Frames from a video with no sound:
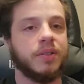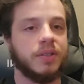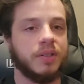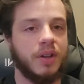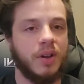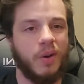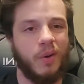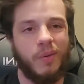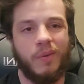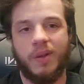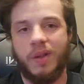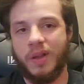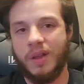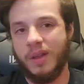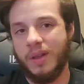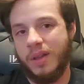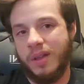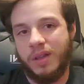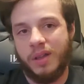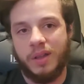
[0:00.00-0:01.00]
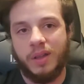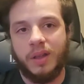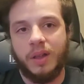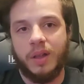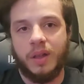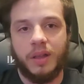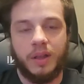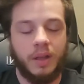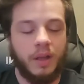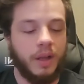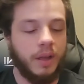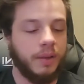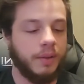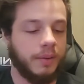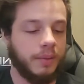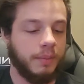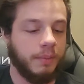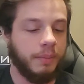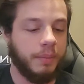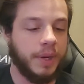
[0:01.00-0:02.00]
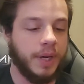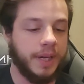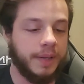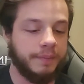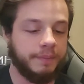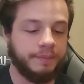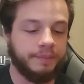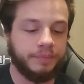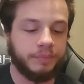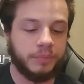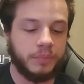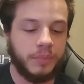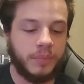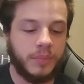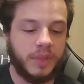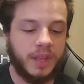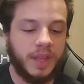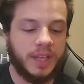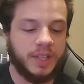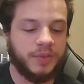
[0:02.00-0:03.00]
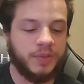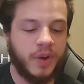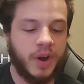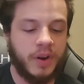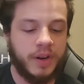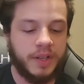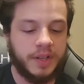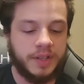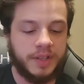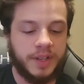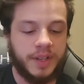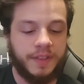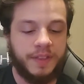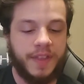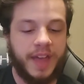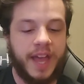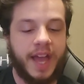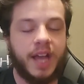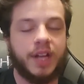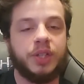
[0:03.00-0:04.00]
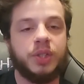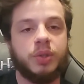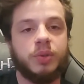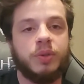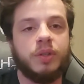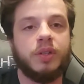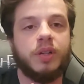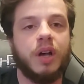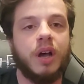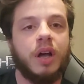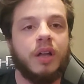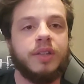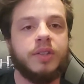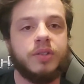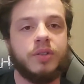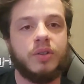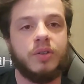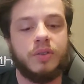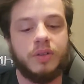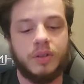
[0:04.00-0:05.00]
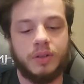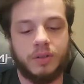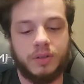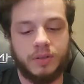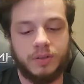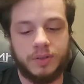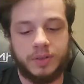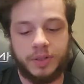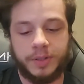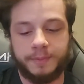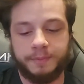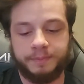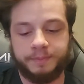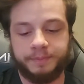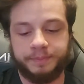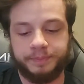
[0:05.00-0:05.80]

So yeah, but as far as like the actual console goes,